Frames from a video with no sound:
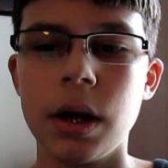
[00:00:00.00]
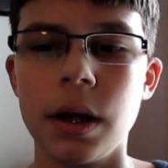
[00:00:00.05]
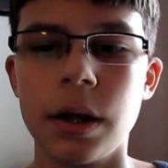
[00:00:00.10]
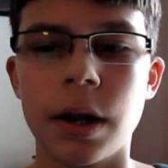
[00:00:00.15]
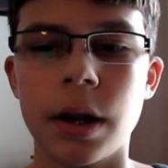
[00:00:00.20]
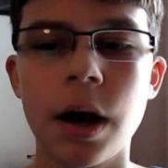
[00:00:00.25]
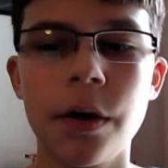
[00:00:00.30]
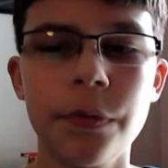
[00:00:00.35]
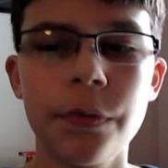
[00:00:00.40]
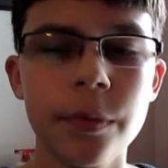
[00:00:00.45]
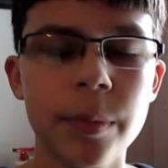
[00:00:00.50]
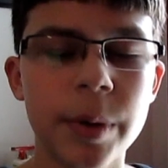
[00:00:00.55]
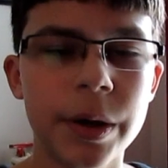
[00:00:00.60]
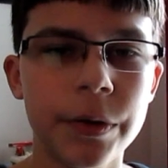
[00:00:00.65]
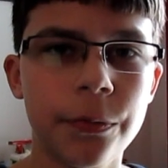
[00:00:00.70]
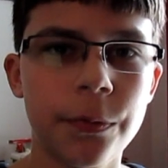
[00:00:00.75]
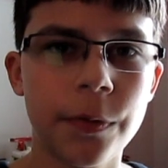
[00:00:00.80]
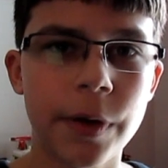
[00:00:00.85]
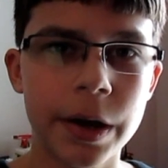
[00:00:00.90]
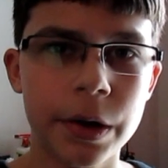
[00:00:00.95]
Now for my
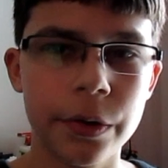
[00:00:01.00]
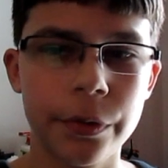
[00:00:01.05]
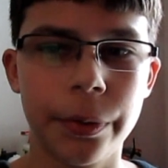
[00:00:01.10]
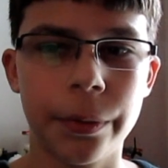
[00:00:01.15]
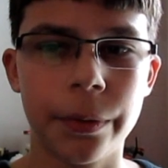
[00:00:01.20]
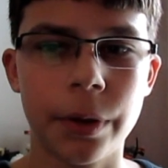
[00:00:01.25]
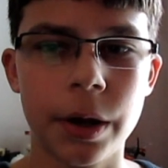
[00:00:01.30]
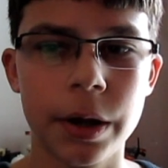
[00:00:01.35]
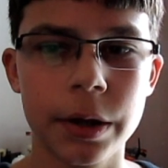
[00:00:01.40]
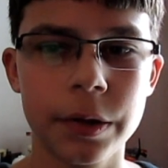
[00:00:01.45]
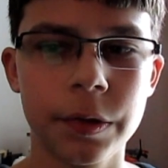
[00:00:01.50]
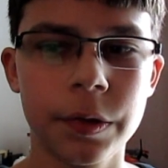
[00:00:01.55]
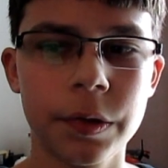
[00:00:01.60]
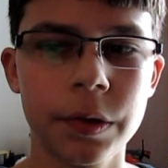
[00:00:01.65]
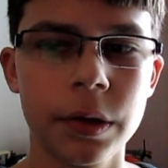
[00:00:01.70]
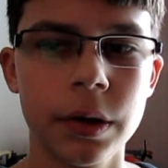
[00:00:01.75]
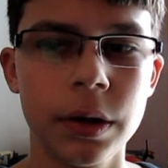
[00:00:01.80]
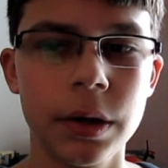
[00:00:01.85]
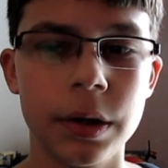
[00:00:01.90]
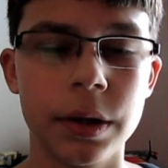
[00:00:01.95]
final thoughts.
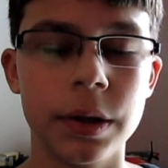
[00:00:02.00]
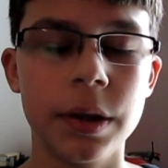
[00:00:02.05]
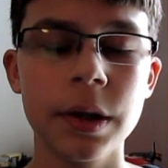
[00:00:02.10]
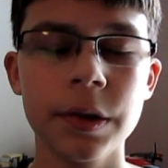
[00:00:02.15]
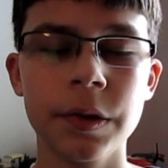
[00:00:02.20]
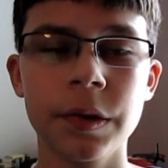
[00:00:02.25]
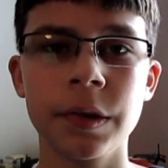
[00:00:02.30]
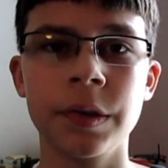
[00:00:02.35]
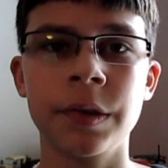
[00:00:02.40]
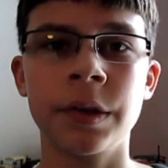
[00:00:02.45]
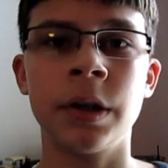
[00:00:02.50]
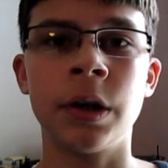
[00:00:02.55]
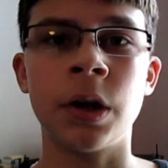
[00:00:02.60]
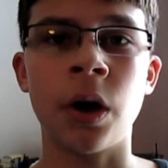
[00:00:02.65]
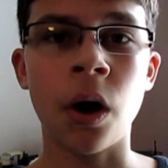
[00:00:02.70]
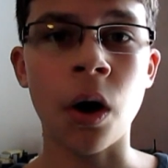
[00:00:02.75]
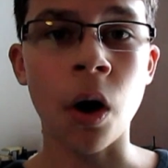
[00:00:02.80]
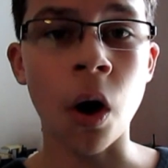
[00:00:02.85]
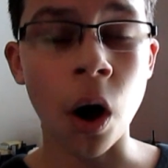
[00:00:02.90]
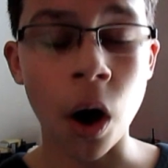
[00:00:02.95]
This is an
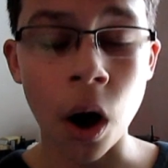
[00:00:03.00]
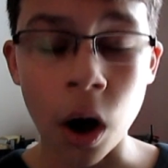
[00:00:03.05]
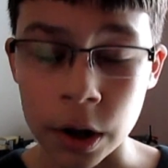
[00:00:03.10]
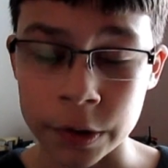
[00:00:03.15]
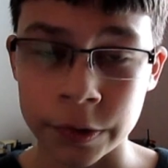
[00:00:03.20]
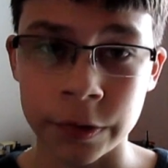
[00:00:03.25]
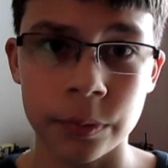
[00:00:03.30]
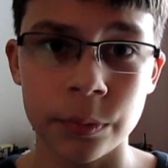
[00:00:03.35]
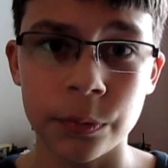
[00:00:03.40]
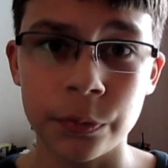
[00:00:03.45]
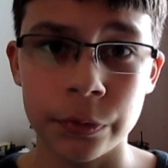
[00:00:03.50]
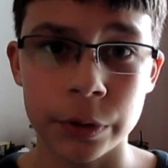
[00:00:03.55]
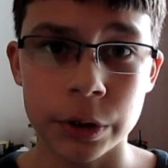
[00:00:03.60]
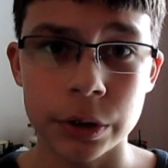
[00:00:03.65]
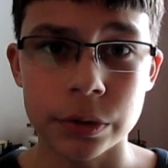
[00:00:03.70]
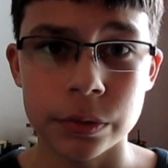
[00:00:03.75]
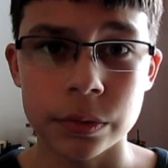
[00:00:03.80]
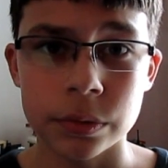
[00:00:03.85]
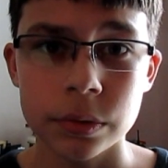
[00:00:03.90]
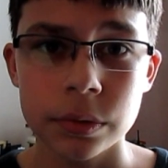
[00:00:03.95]
awesome
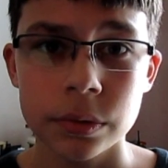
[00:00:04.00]
phone.